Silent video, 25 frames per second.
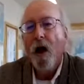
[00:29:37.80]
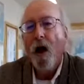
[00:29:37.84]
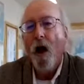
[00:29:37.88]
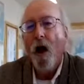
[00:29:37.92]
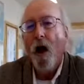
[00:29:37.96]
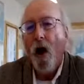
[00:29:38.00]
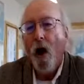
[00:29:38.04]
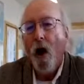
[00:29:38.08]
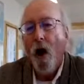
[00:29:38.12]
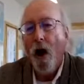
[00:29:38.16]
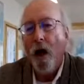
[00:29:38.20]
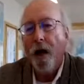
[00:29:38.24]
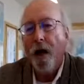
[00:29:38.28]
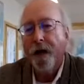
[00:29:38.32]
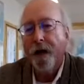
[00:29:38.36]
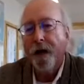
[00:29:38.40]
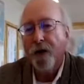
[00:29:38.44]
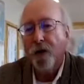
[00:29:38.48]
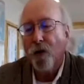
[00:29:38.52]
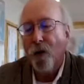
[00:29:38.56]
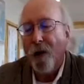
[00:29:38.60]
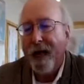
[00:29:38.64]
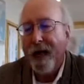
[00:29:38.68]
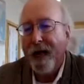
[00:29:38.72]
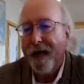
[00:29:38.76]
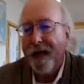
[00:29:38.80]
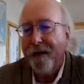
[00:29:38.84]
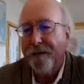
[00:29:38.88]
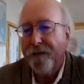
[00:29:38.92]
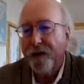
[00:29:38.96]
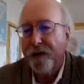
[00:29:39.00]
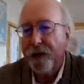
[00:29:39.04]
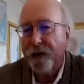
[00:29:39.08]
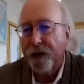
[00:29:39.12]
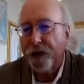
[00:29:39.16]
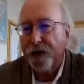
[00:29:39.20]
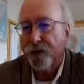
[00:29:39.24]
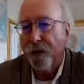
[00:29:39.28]
on an array of
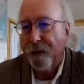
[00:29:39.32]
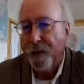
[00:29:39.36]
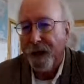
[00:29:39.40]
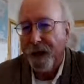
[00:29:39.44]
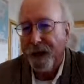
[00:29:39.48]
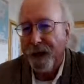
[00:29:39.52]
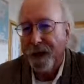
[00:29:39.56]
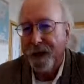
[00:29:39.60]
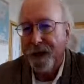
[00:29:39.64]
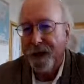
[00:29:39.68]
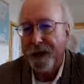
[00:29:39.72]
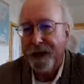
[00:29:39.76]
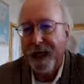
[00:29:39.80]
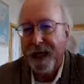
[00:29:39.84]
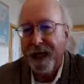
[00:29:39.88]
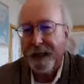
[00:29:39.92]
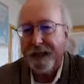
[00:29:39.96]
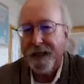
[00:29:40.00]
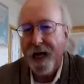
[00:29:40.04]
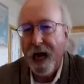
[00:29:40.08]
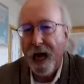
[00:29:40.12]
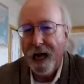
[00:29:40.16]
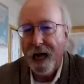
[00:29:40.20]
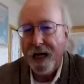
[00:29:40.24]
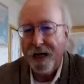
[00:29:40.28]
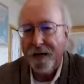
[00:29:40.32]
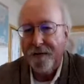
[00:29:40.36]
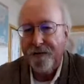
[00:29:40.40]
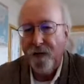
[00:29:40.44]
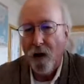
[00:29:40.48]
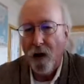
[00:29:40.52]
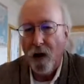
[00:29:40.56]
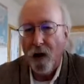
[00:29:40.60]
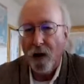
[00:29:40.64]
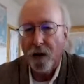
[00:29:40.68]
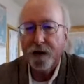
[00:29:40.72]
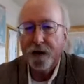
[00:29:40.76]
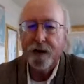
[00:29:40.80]
distributed tectonic
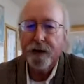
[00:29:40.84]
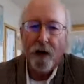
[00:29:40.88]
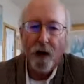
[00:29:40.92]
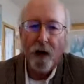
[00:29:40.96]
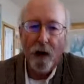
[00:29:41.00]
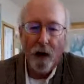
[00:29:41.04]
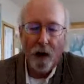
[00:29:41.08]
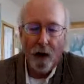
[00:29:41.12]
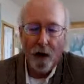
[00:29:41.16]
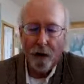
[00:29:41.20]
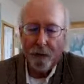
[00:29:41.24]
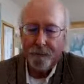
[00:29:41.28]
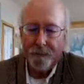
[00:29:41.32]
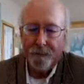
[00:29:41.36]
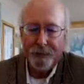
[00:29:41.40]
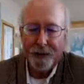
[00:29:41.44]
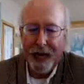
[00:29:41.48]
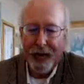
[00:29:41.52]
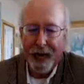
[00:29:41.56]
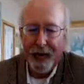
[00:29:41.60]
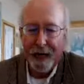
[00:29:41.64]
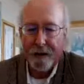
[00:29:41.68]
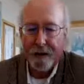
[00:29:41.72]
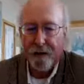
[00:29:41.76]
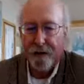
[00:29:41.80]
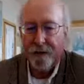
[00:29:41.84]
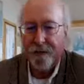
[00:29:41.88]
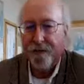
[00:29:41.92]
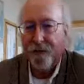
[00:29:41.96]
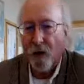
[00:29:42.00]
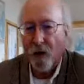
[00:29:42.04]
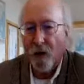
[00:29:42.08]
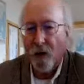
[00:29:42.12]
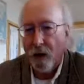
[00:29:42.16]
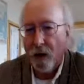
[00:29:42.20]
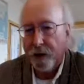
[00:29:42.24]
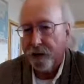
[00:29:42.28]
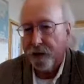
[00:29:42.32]
faults or Sackungen
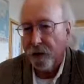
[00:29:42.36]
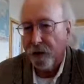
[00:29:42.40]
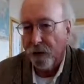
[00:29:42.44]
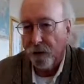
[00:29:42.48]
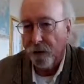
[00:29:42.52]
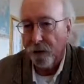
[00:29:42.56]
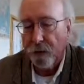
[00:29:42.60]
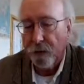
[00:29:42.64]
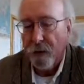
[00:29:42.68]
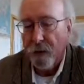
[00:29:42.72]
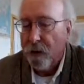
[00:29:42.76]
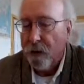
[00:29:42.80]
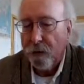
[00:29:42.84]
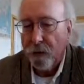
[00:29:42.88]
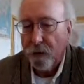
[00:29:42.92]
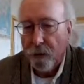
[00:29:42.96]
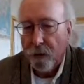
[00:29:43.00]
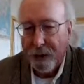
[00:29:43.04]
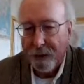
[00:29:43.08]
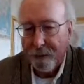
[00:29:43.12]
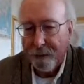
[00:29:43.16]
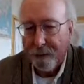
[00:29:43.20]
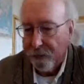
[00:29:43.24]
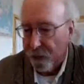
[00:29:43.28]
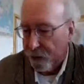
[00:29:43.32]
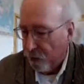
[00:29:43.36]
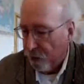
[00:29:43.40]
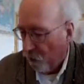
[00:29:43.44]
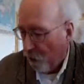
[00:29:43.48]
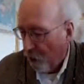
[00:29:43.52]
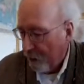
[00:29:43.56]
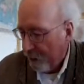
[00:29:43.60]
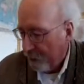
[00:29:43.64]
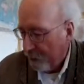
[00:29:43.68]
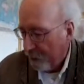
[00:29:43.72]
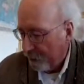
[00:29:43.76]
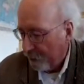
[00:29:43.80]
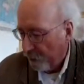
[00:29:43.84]
faults or whatever you
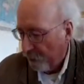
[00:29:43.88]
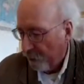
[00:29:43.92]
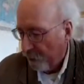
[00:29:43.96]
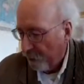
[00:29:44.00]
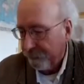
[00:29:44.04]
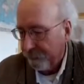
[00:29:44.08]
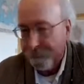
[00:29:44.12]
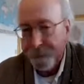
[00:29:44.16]
wanted to.